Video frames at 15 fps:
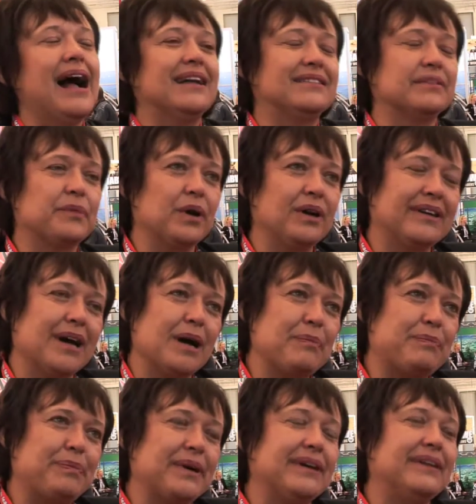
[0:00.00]
The World
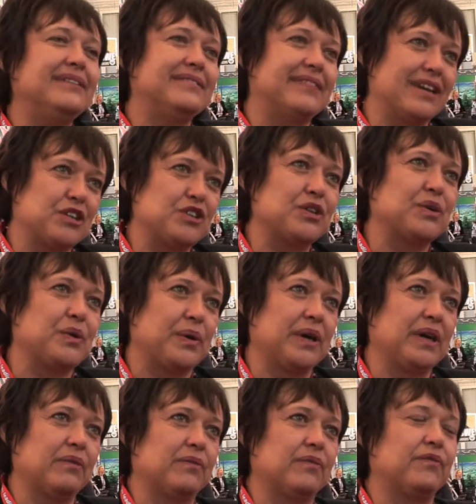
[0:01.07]
Cup is actually
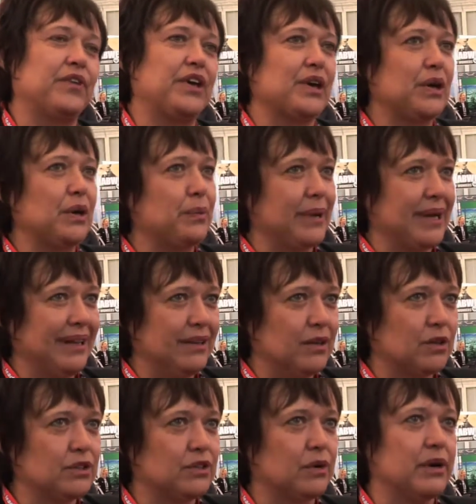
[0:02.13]
going very well,
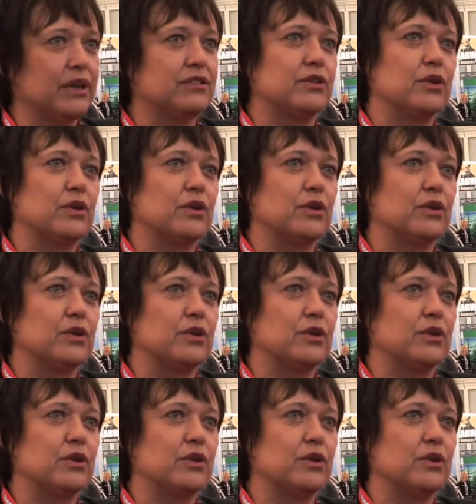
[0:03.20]
although it's